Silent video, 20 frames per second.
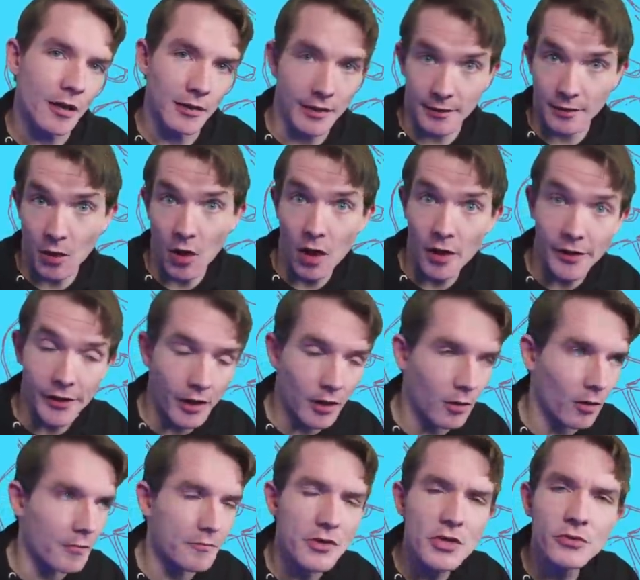like audio
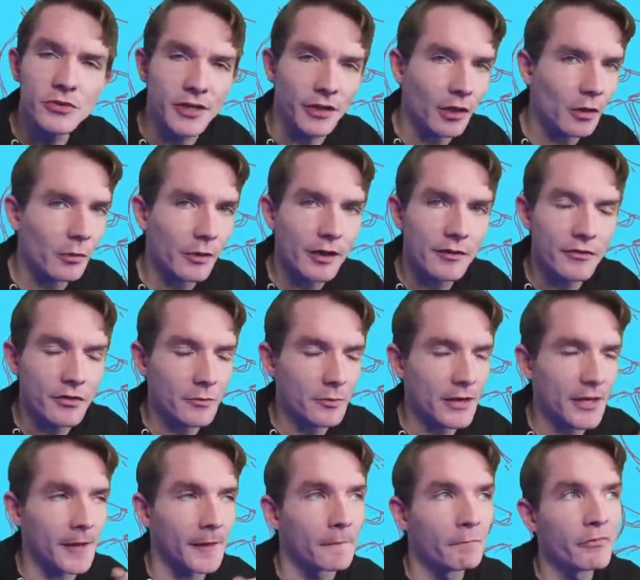or music or whatever it
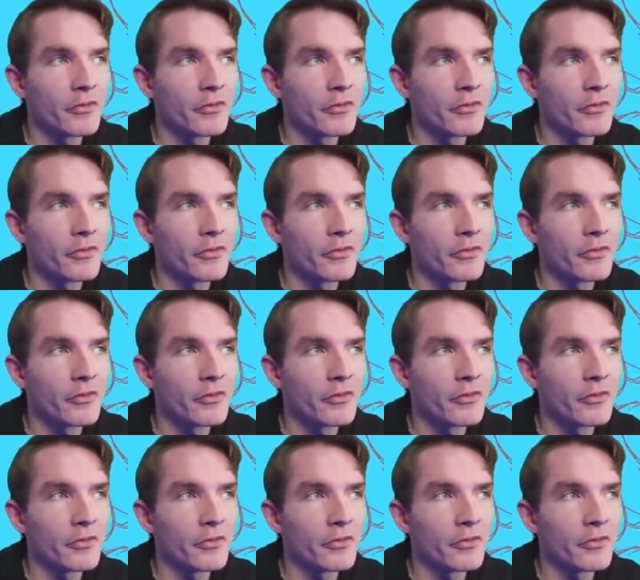be.